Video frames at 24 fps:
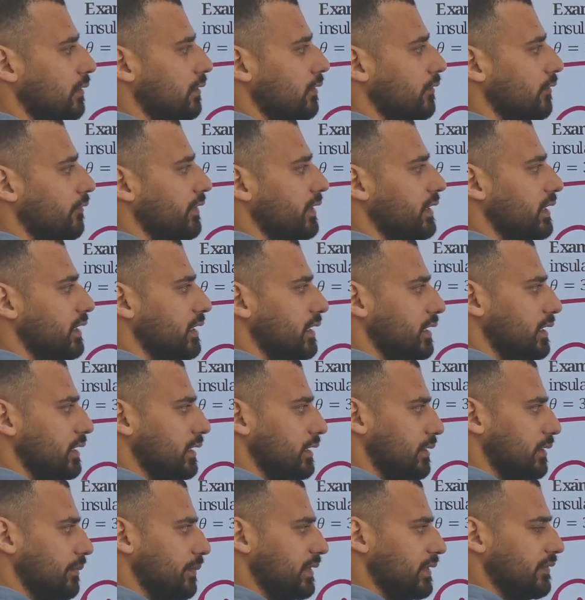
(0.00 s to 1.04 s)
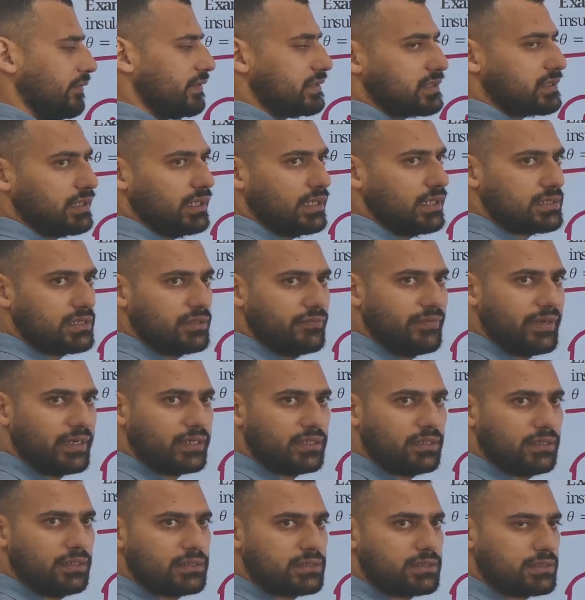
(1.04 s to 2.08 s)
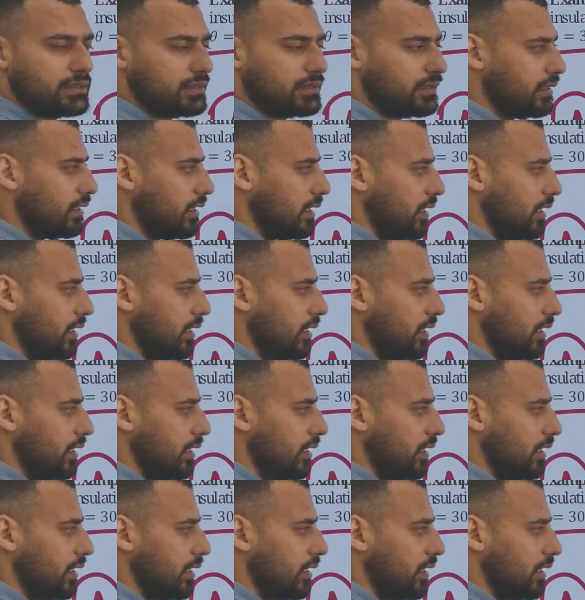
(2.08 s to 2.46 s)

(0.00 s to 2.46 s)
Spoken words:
We did it in the previous class in vectors.